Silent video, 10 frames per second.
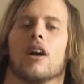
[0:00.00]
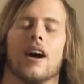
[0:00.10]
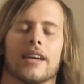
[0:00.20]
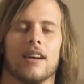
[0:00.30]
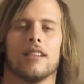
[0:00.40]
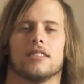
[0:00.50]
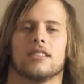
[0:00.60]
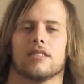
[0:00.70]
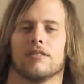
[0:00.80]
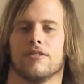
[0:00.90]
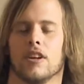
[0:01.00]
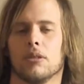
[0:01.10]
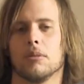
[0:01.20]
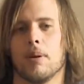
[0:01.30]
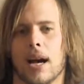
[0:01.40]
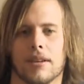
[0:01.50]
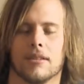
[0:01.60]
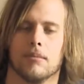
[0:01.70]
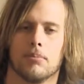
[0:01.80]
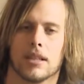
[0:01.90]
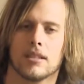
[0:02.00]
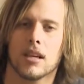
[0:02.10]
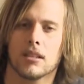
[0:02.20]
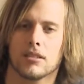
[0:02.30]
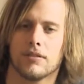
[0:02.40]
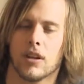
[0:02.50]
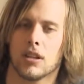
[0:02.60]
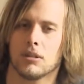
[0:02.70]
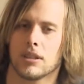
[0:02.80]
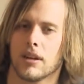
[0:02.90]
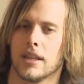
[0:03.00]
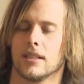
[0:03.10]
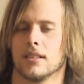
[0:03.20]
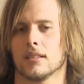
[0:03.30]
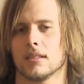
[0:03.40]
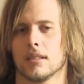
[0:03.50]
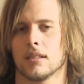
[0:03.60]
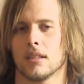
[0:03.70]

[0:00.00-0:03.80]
My colour doesn't follow a pattern, but it does follow a gradient.